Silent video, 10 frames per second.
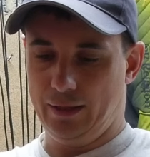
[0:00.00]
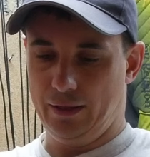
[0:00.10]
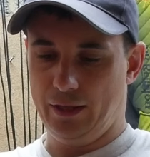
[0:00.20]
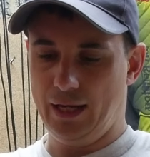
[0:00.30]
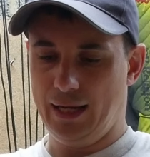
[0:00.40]

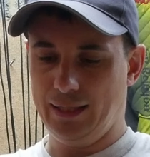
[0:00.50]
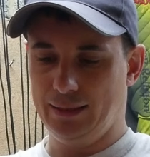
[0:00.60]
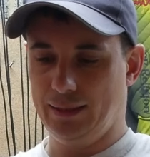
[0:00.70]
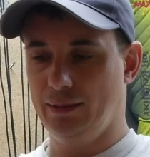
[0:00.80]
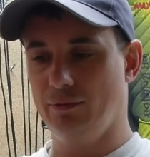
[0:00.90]

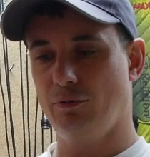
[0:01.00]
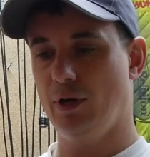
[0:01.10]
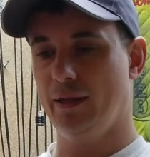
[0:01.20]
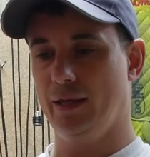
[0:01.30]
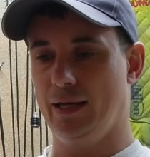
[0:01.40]
that
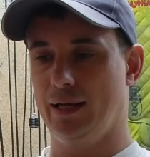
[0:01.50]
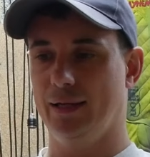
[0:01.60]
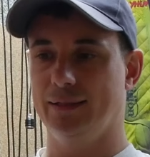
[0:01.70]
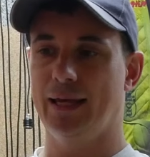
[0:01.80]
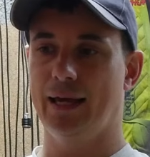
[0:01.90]
right there
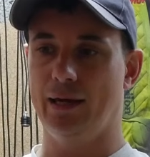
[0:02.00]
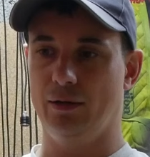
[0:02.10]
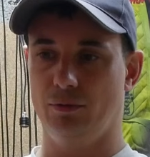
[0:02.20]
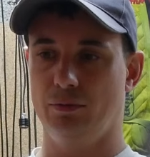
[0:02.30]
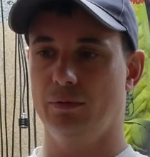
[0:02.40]
is
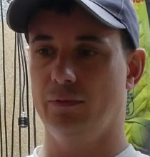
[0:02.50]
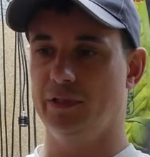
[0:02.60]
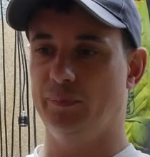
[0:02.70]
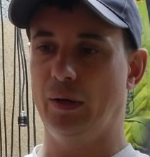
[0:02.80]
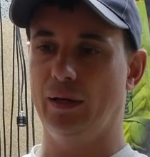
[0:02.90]
how the
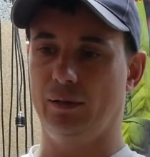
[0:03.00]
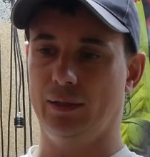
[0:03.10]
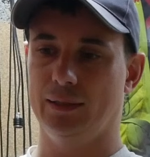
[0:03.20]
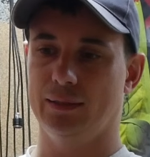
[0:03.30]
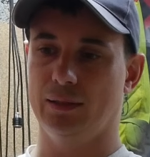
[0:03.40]
spike
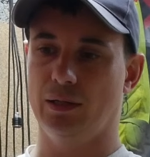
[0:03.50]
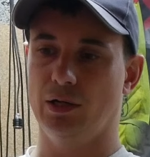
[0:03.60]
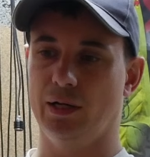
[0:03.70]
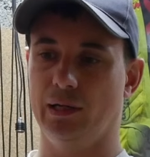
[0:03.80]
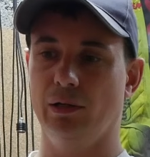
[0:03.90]
lights are
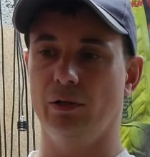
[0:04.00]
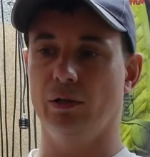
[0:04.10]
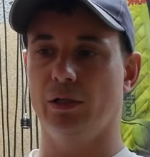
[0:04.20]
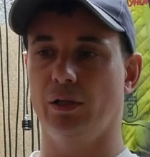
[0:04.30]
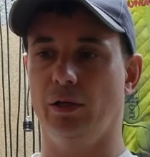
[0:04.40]
going to
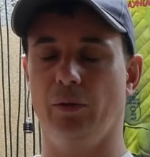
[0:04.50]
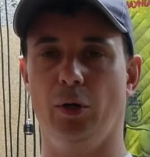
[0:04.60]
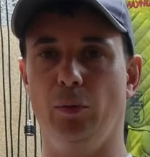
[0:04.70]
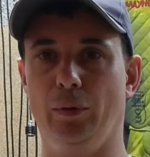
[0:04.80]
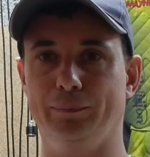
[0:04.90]
look at the
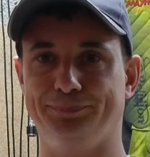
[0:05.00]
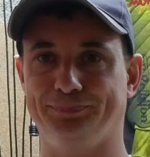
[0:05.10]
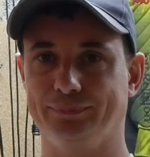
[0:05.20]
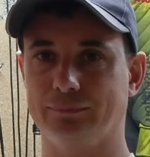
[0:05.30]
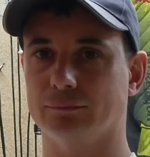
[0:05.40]
moment
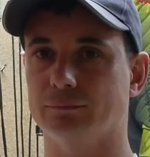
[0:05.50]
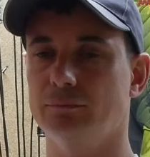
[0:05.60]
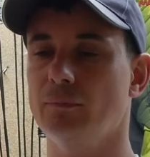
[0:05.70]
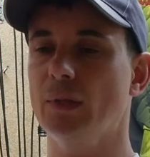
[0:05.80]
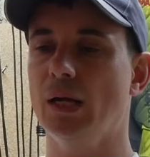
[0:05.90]

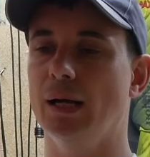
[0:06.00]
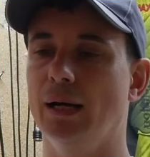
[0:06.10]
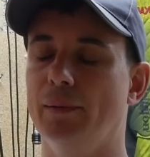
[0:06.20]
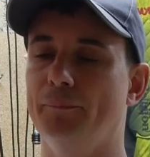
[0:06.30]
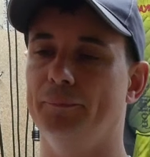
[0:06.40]

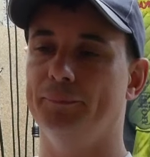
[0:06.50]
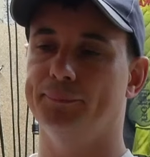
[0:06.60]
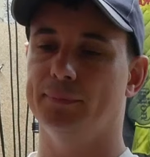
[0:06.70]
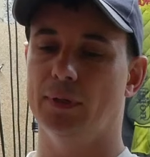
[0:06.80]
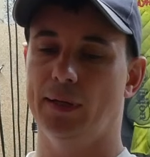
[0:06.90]
um,
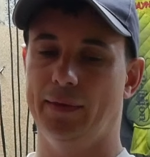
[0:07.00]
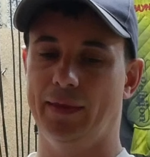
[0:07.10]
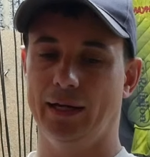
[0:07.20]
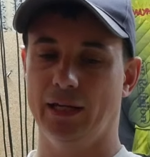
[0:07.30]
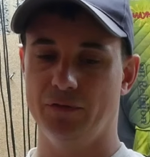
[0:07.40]
and
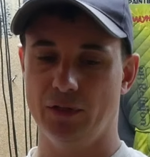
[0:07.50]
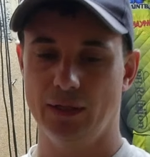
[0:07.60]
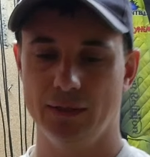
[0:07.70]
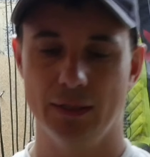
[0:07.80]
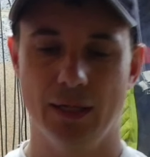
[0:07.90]
that gives
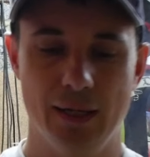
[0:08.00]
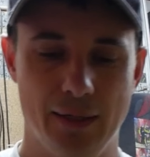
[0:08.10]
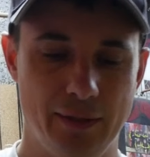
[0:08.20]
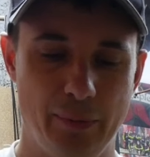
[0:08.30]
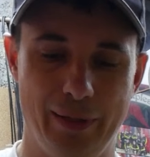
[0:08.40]
us
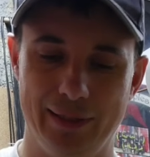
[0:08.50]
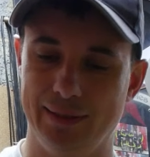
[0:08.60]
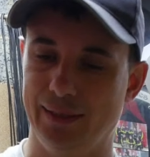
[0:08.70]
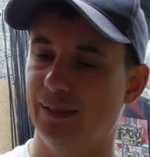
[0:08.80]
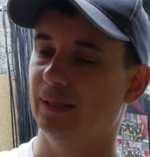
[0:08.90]
the
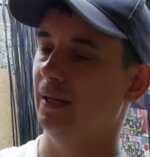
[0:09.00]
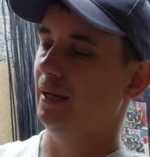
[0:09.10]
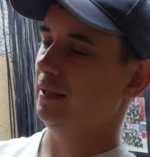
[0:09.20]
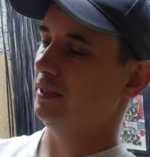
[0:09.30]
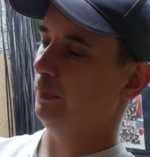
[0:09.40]
ability
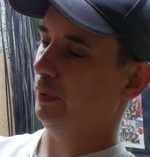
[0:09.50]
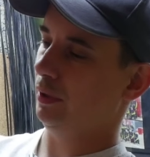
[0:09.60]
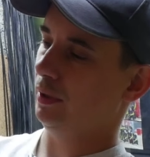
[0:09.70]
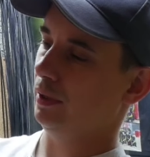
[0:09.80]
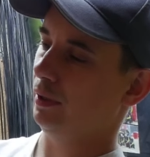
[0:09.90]
to
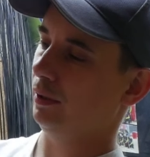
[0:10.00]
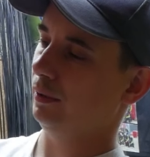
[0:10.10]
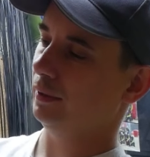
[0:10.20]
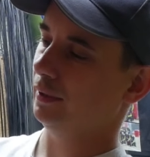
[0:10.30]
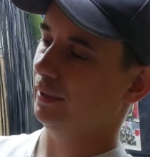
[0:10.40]
put our
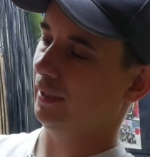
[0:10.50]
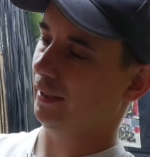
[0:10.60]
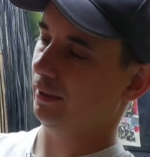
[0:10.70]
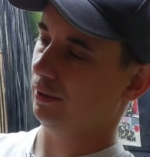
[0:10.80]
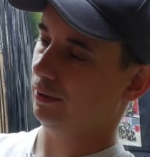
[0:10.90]

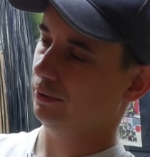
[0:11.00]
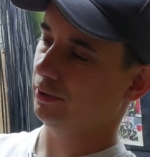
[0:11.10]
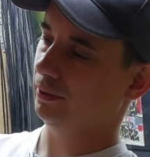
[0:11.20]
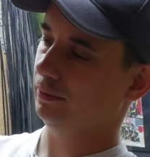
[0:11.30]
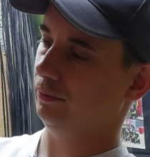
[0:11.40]
glare guard.
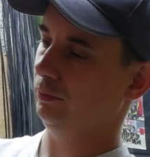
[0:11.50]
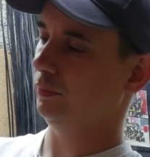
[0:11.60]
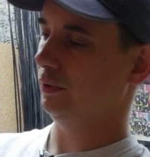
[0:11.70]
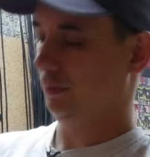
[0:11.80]
Oops,